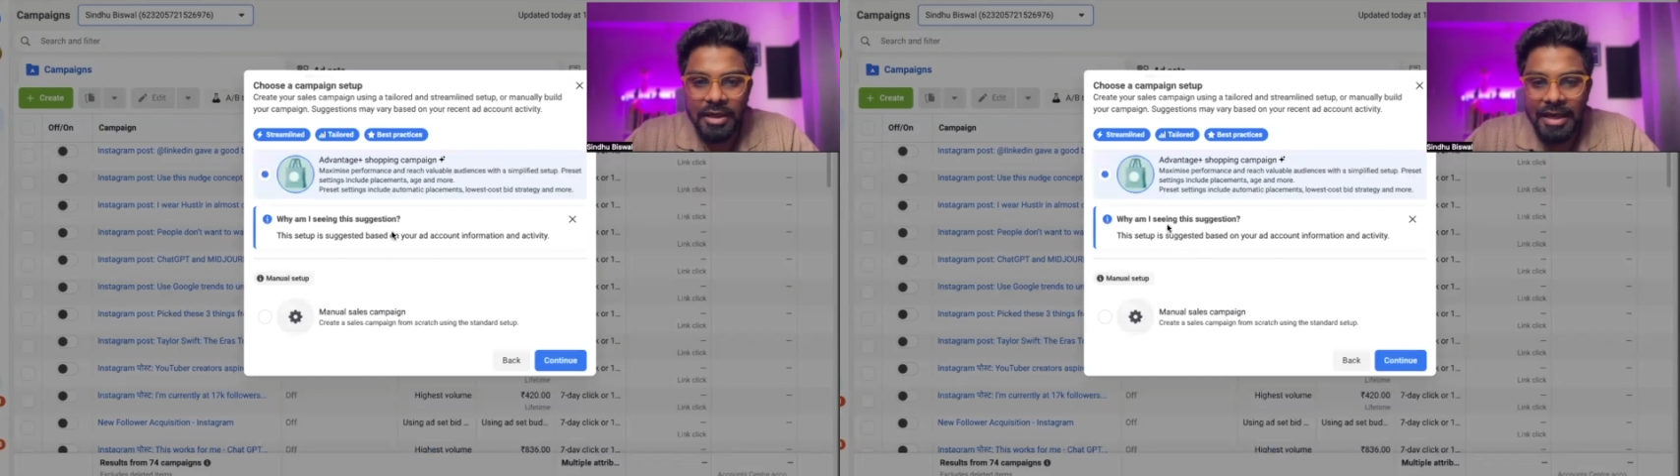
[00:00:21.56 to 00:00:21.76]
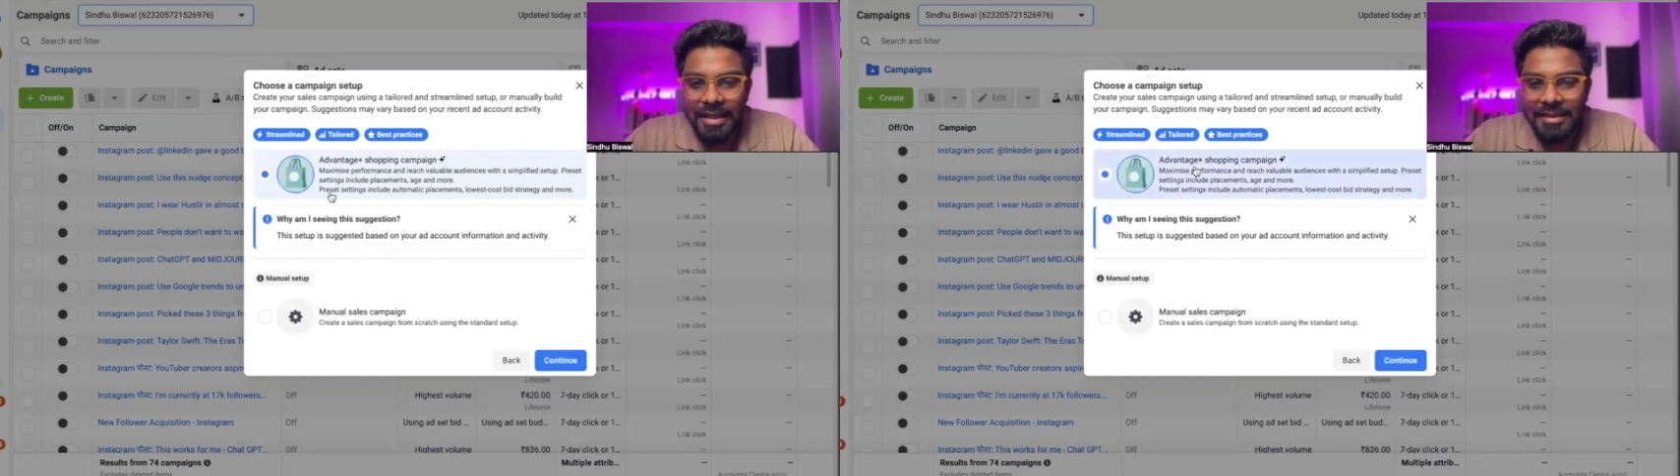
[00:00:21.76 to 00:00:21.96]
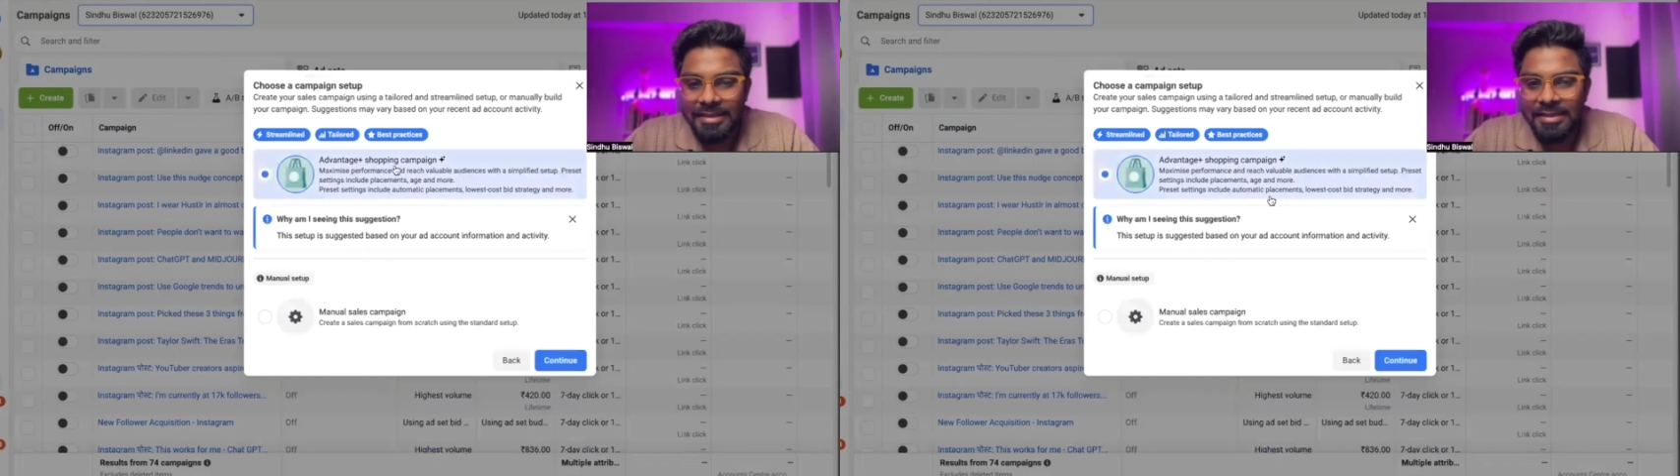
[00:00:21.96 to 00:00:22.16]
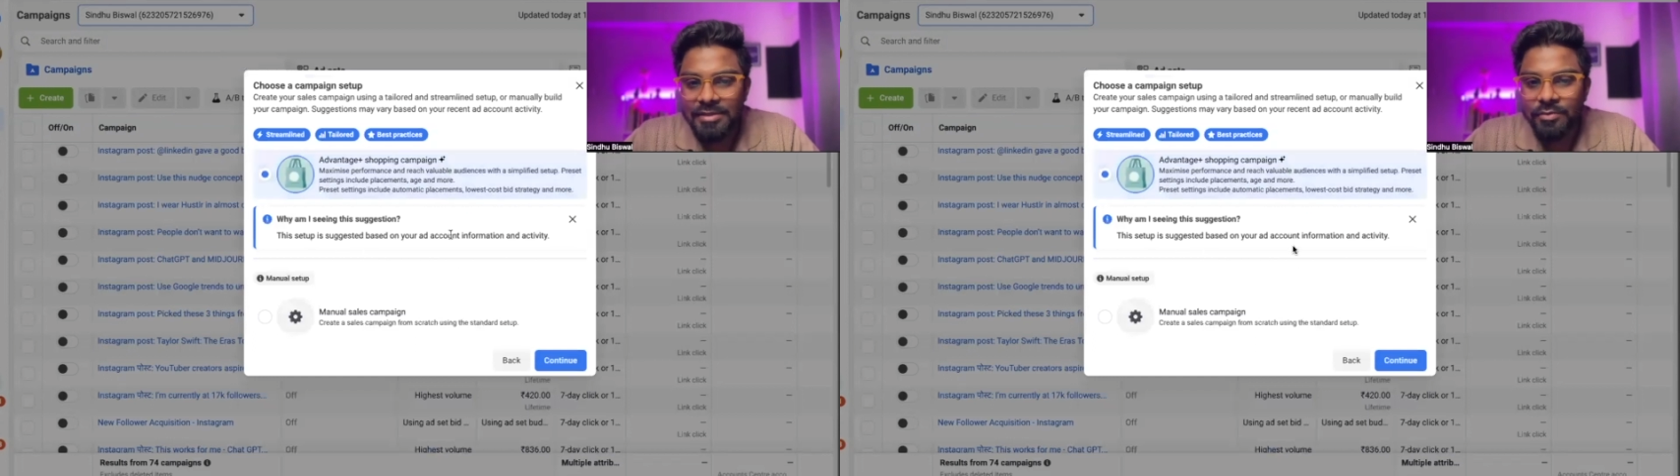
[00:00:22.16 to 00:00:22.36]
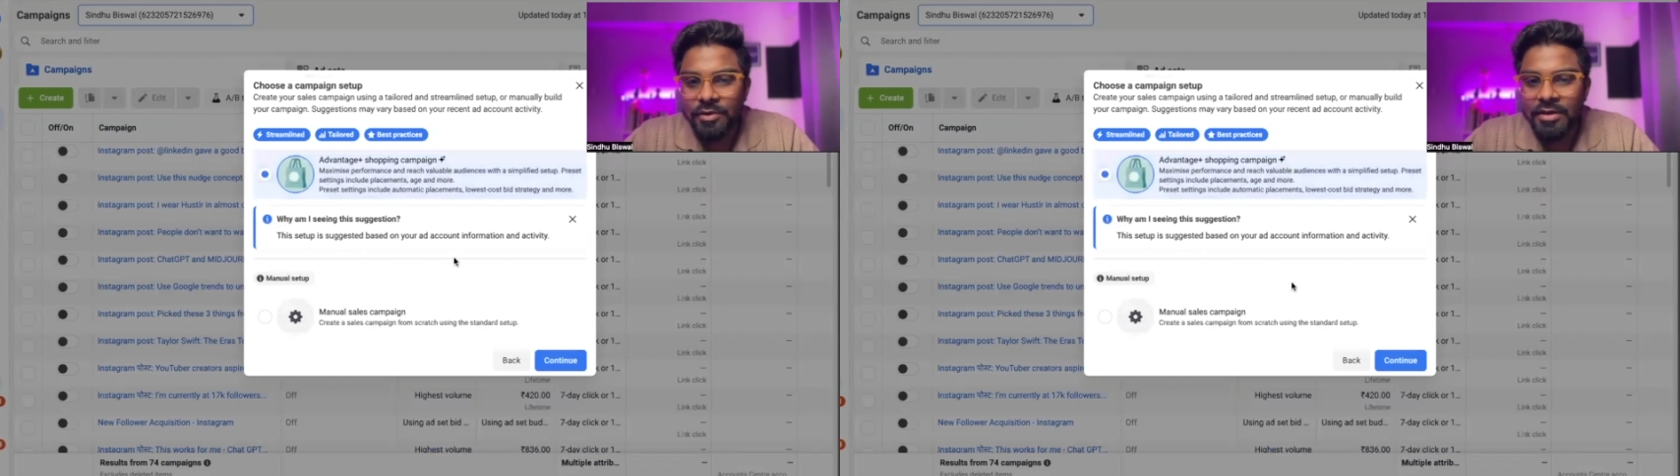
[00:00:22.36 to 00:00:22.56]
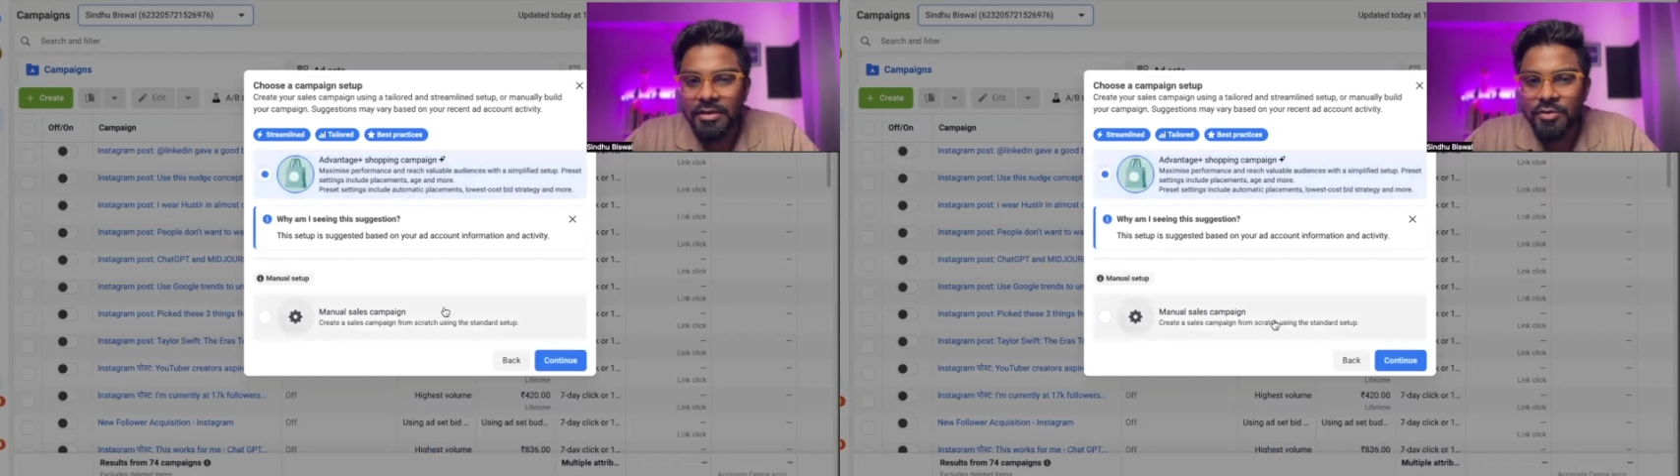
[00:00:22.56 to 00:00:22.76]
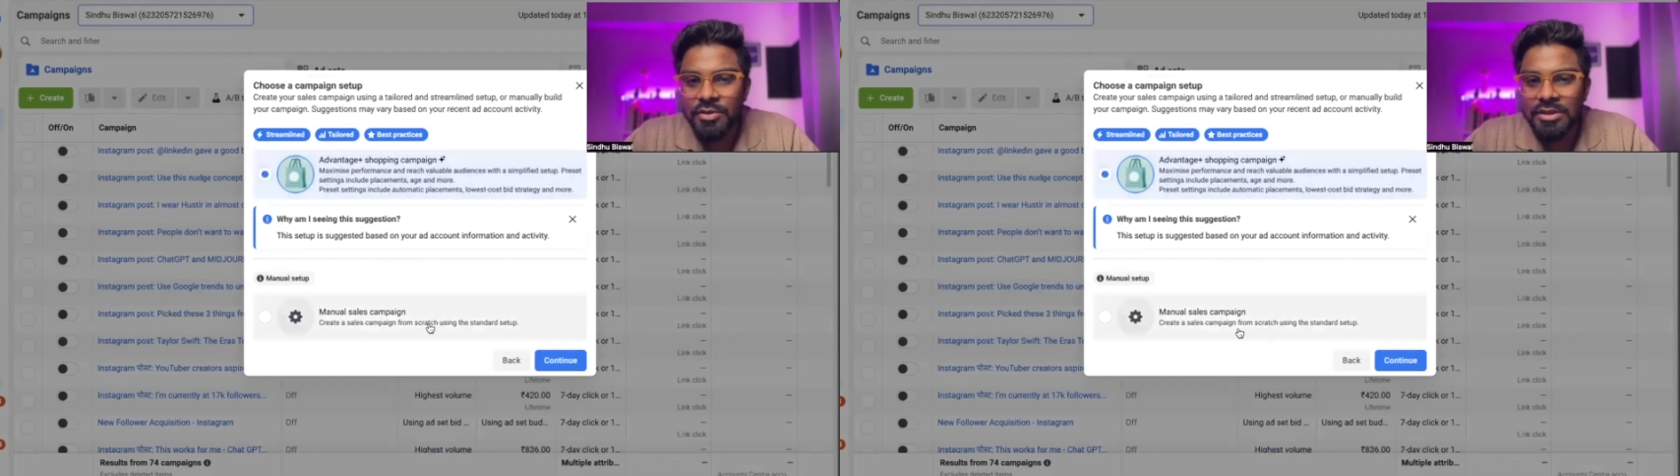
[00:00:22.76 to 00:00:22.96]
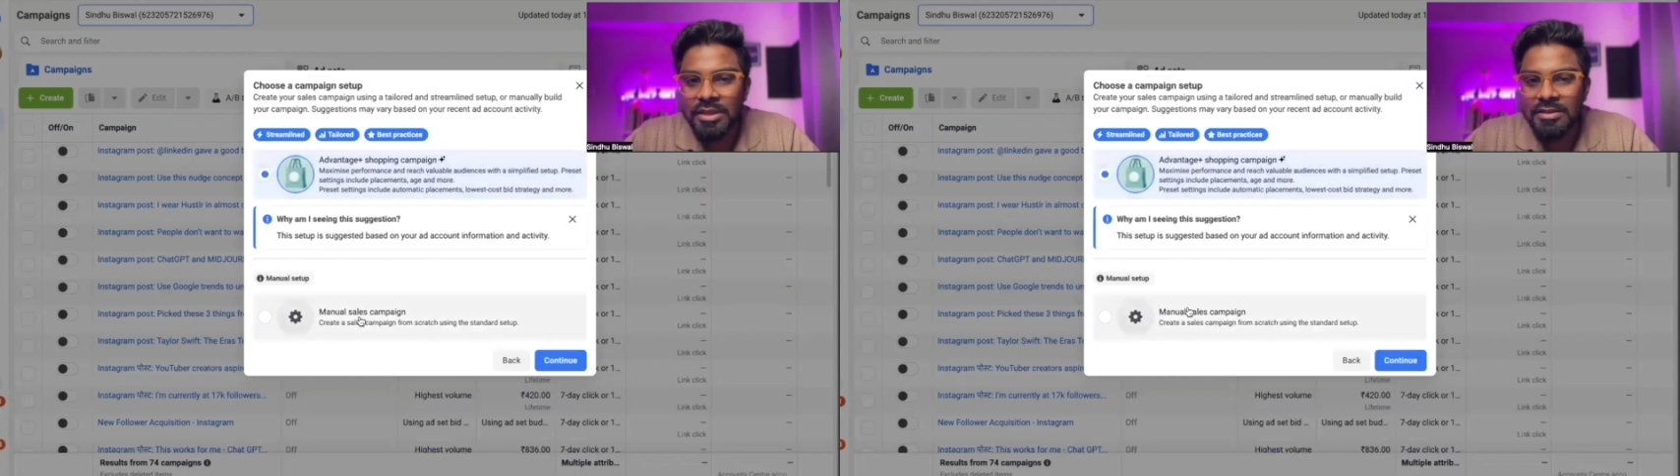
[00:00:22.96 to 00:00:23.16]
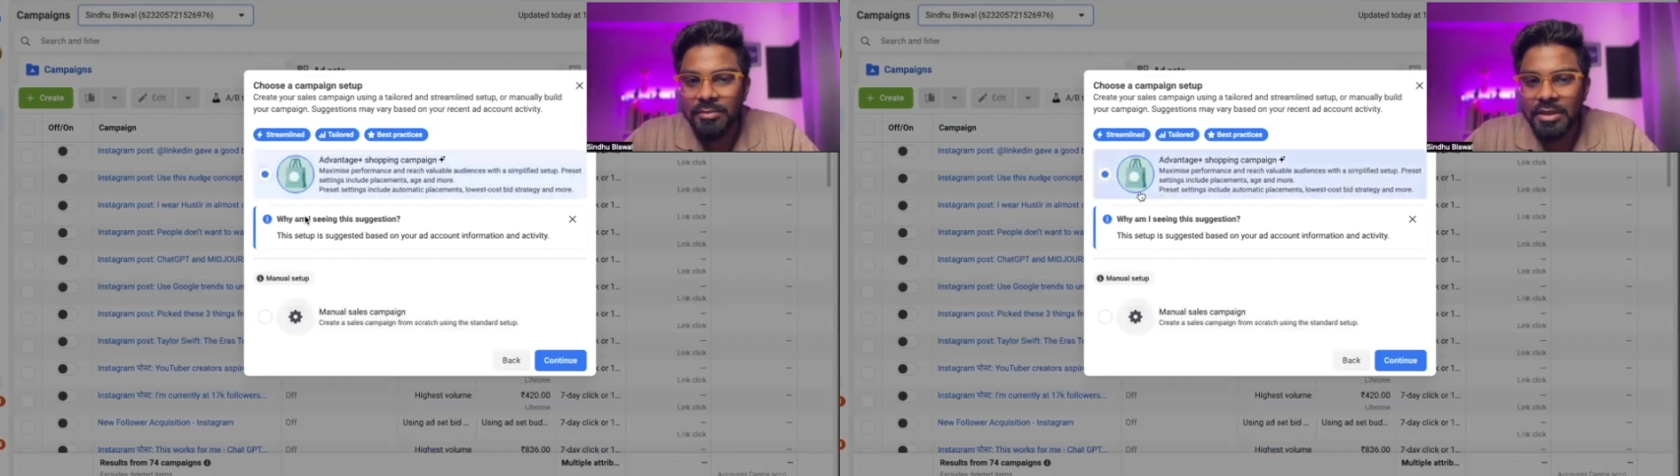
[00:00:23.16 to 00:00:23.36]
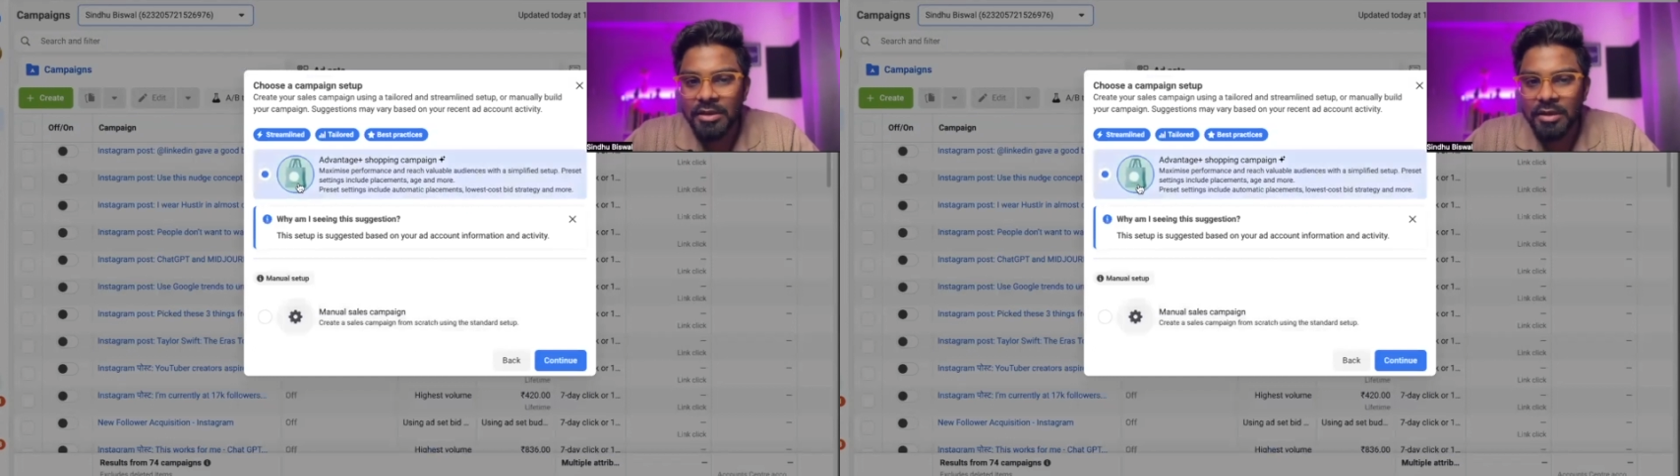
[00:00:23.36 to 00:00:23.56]
And this is where you see
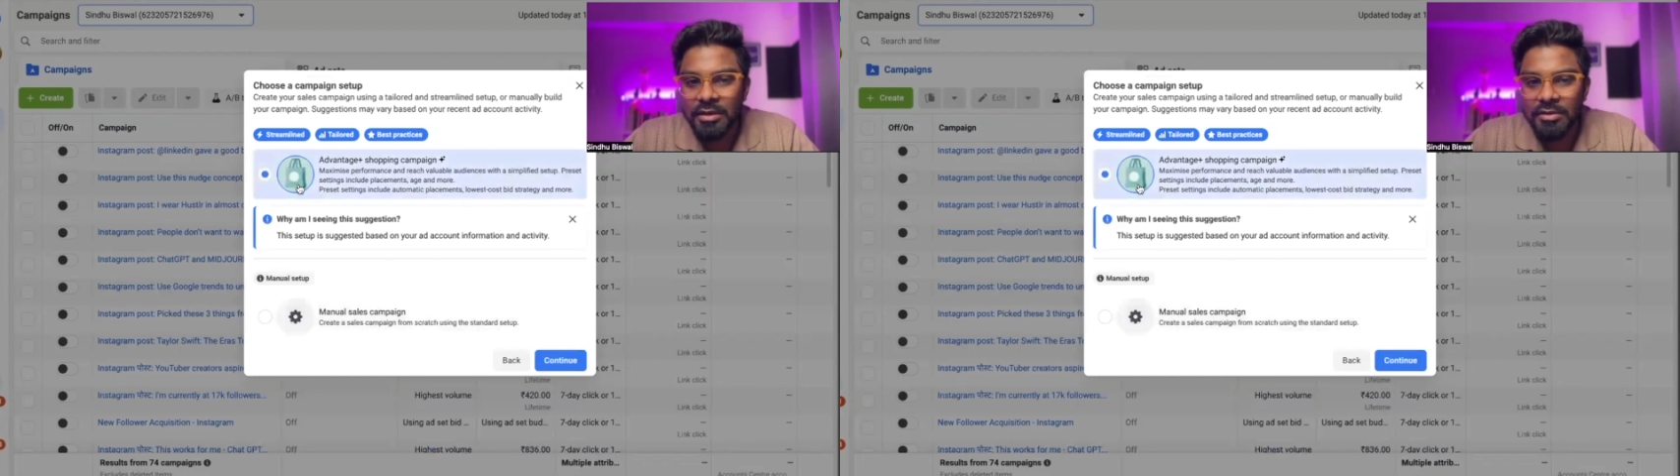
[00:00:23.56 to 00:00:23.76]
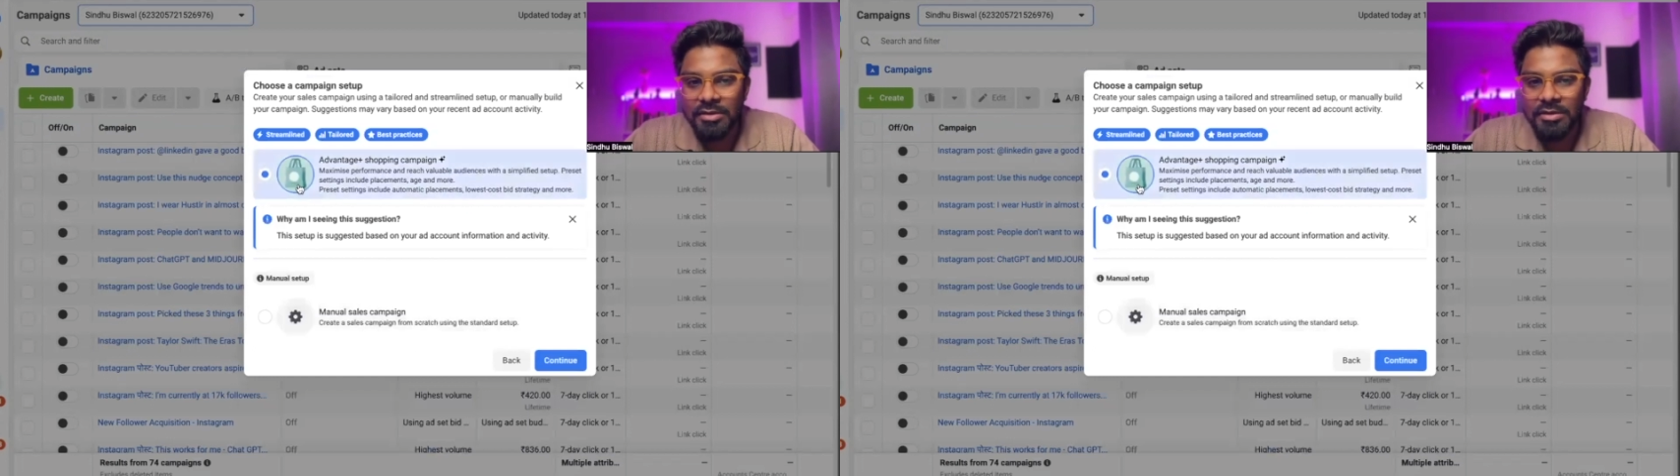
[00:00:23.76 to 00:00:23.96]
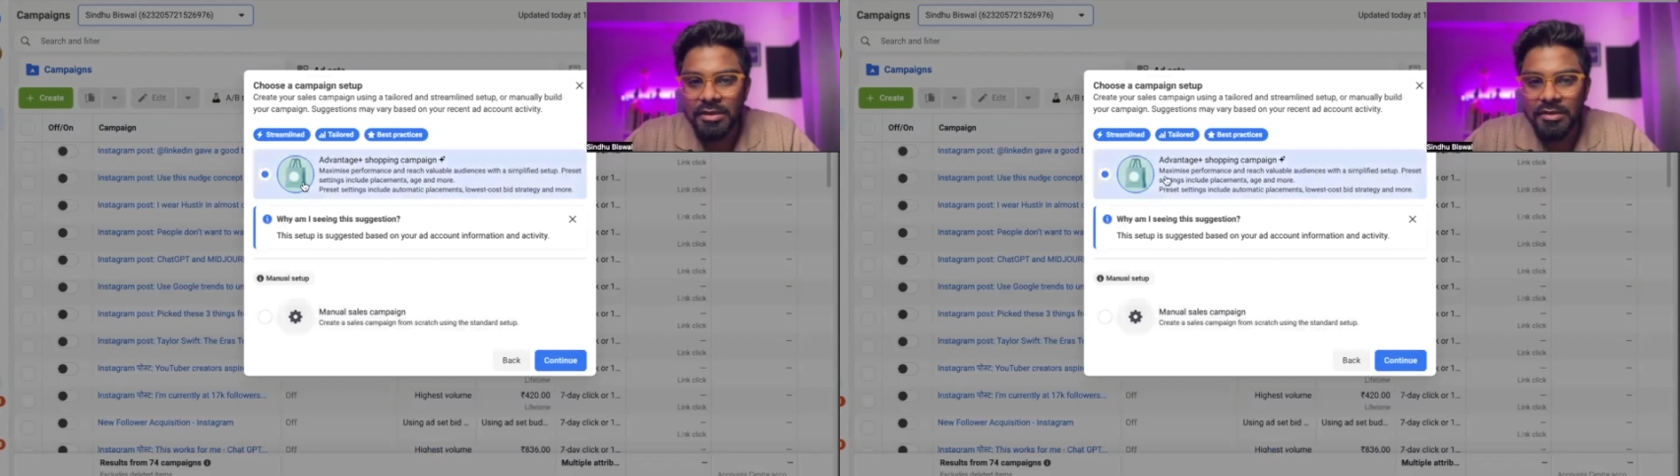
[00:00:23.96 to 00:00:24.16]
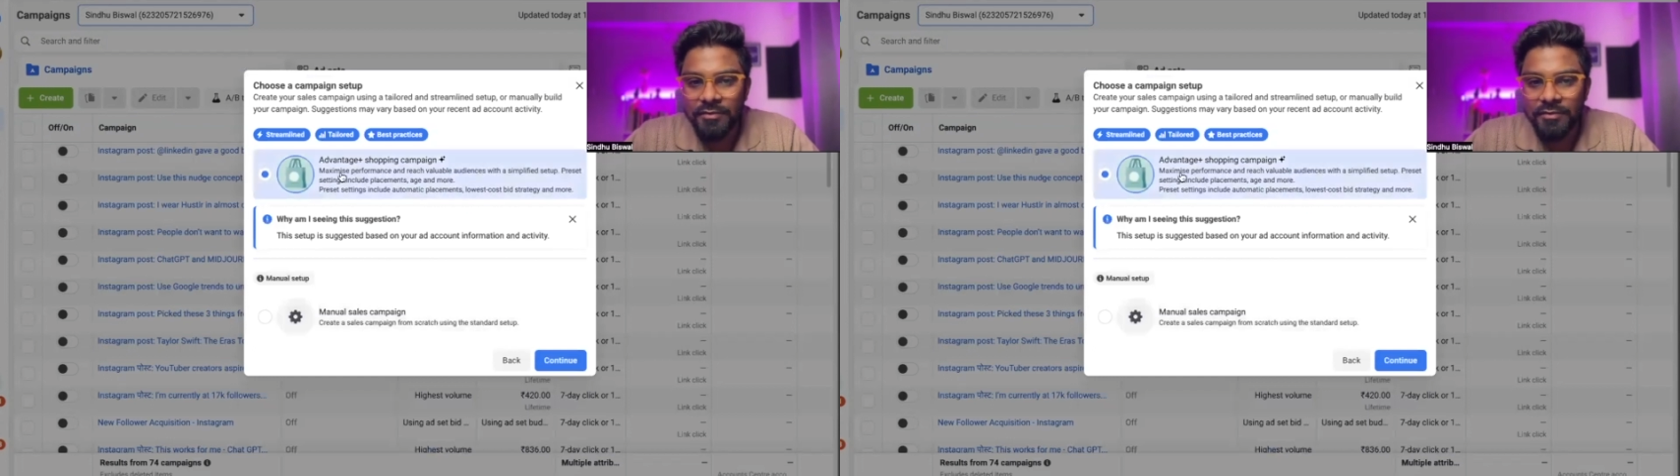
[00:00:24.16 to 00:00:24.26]
something interesting.